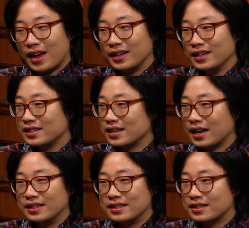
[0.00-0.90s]
I guess
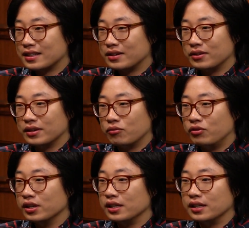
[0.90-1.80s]
I just
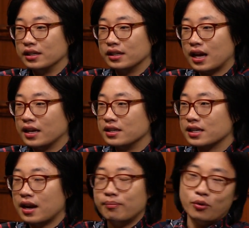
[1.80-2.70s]
really, I just
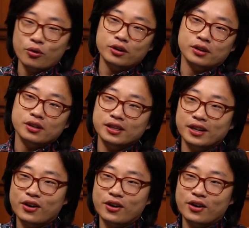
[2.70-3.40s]
got bored. You know.